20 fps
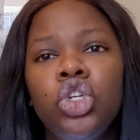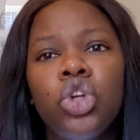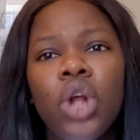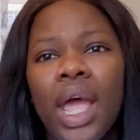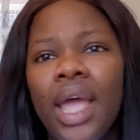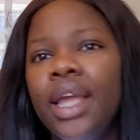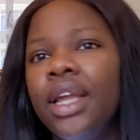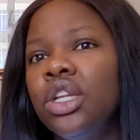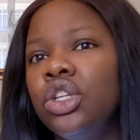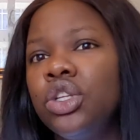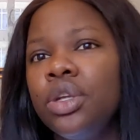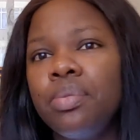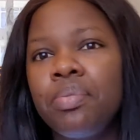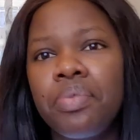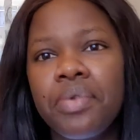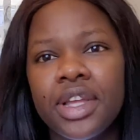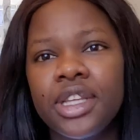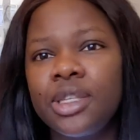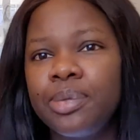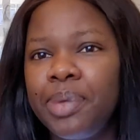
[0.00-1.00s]
trying to
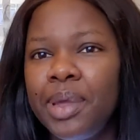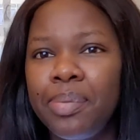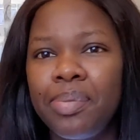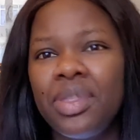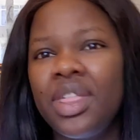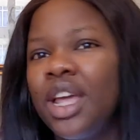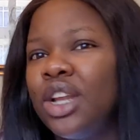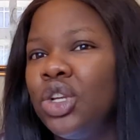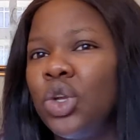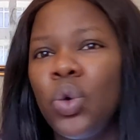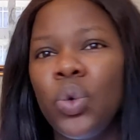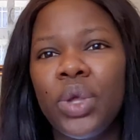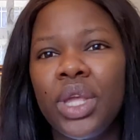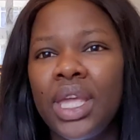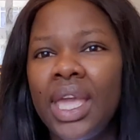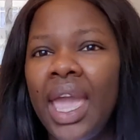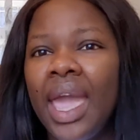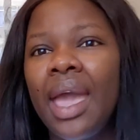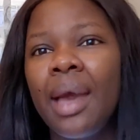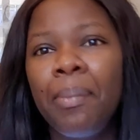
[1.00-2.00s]
impress people that
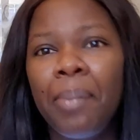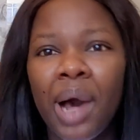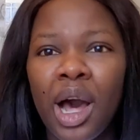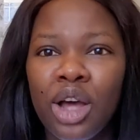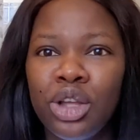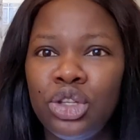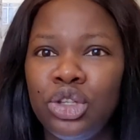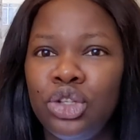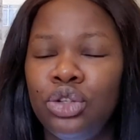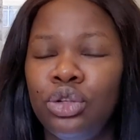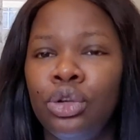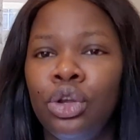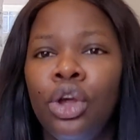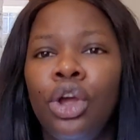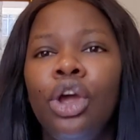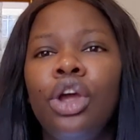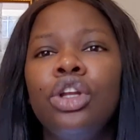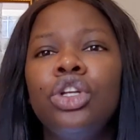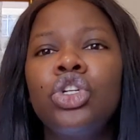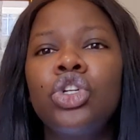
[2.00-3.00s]
don't care about you,
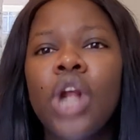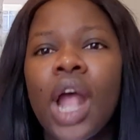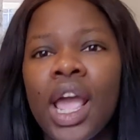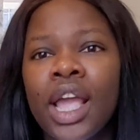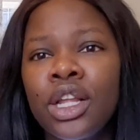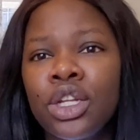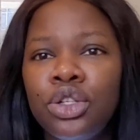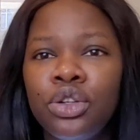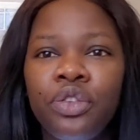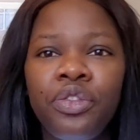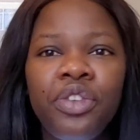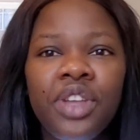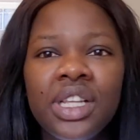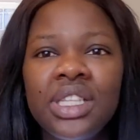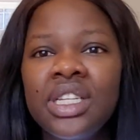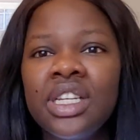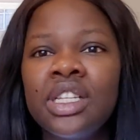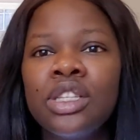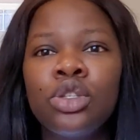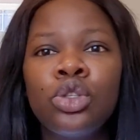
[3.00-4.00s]
trying to
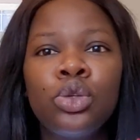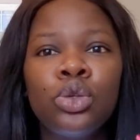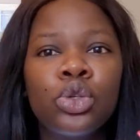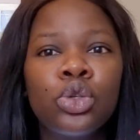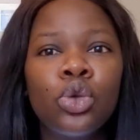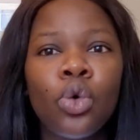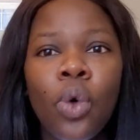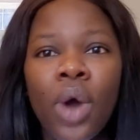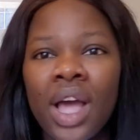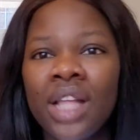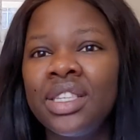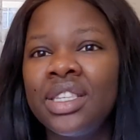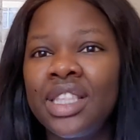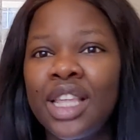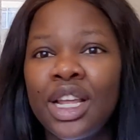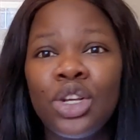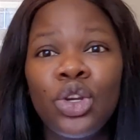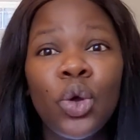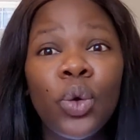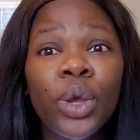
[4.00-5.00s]
fit into squads
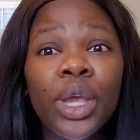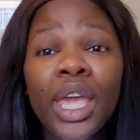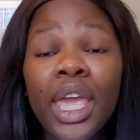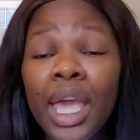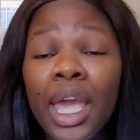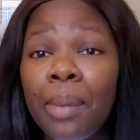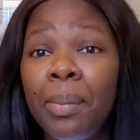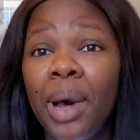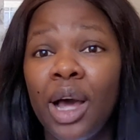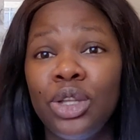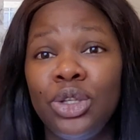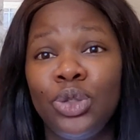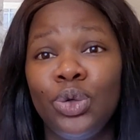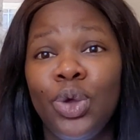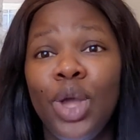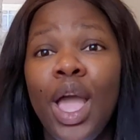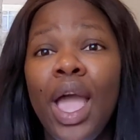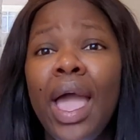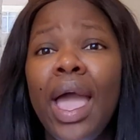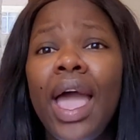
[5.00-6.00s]
that don't care about
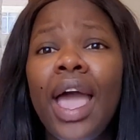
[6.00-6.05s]
you,